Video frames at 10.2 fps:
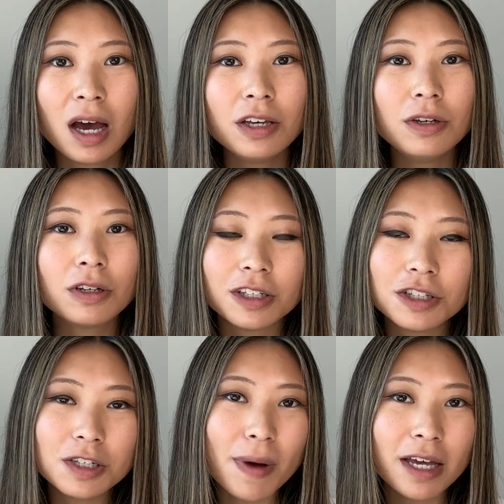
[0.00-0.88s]
You could
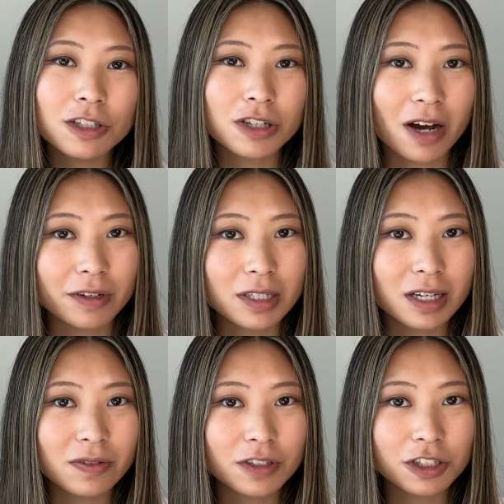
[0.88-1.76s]
just buy the travel
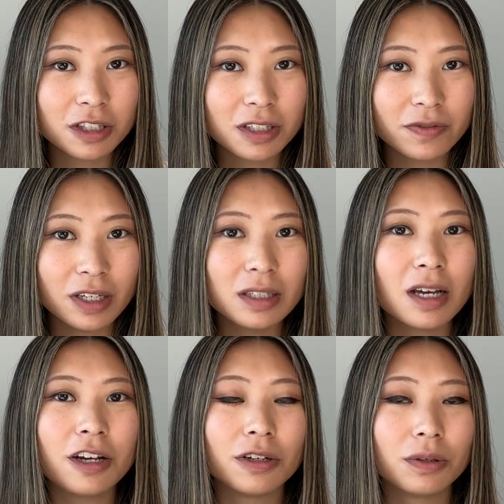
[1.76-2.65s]
size versions of these
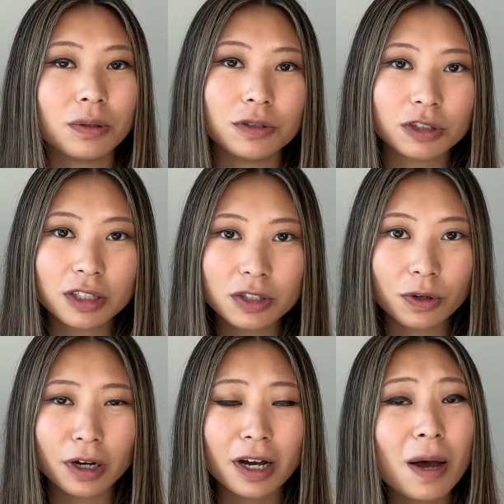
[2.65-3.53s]
at your local drugstore,